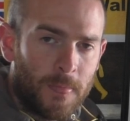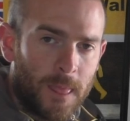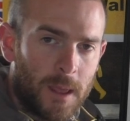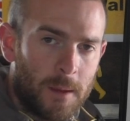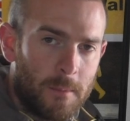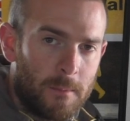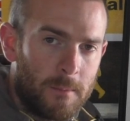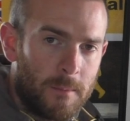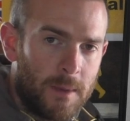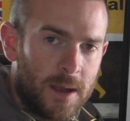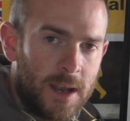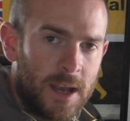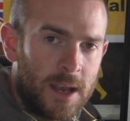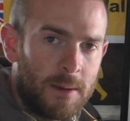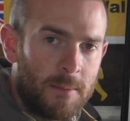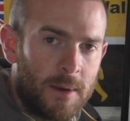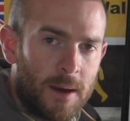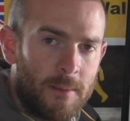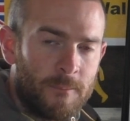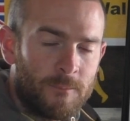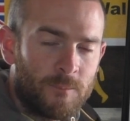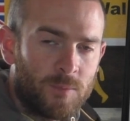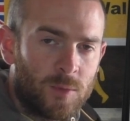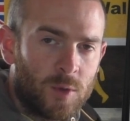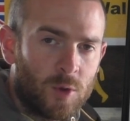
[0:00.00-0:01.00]

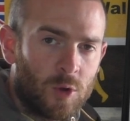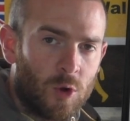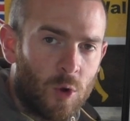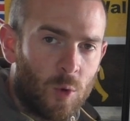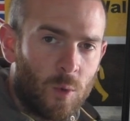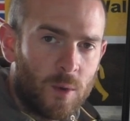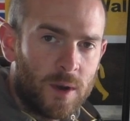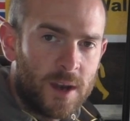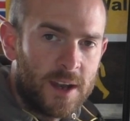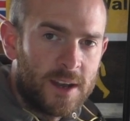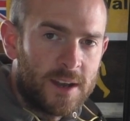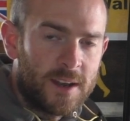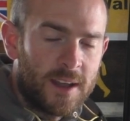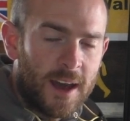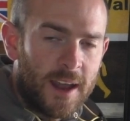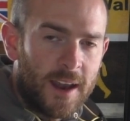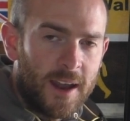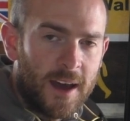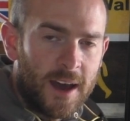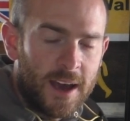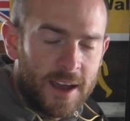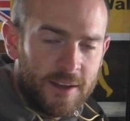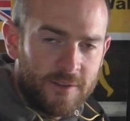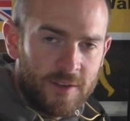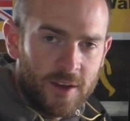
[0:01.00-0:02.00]
minimum going into that
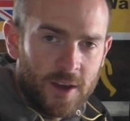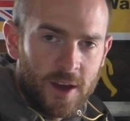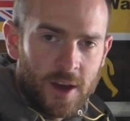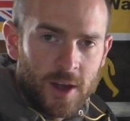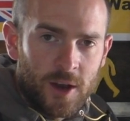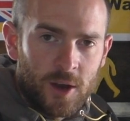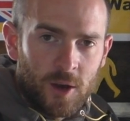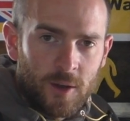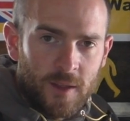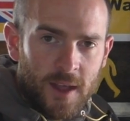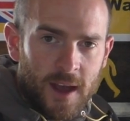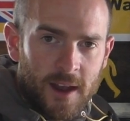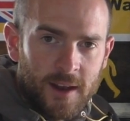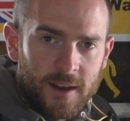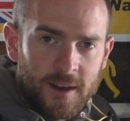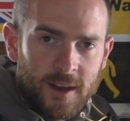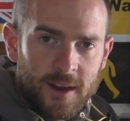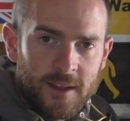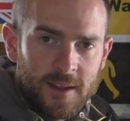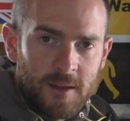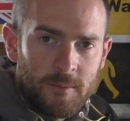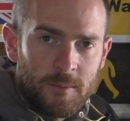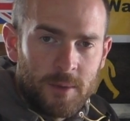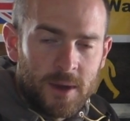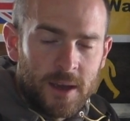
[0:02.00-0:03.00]
hive. Now that can
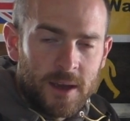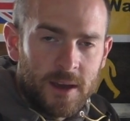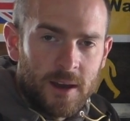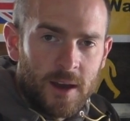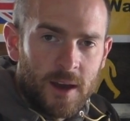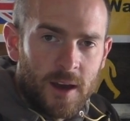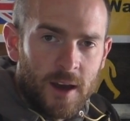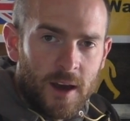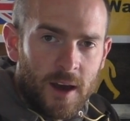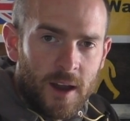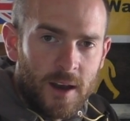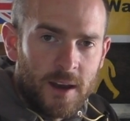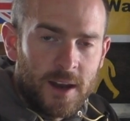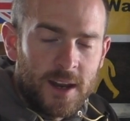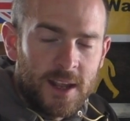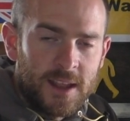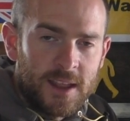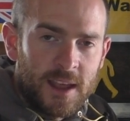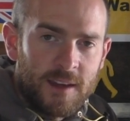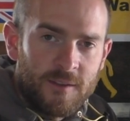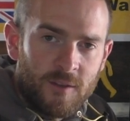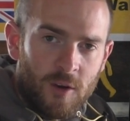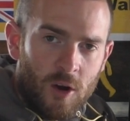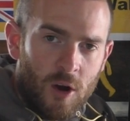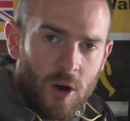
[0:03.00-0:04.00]
either be honey
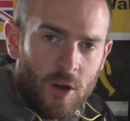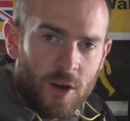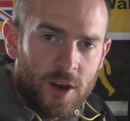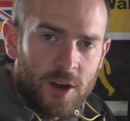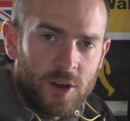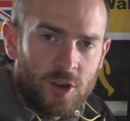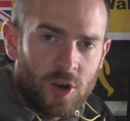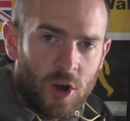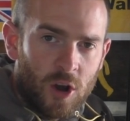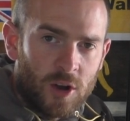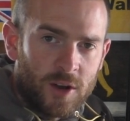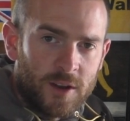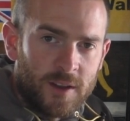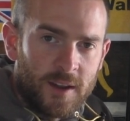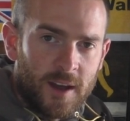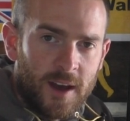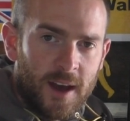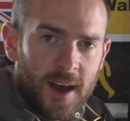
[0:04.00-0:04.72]
they've already got in the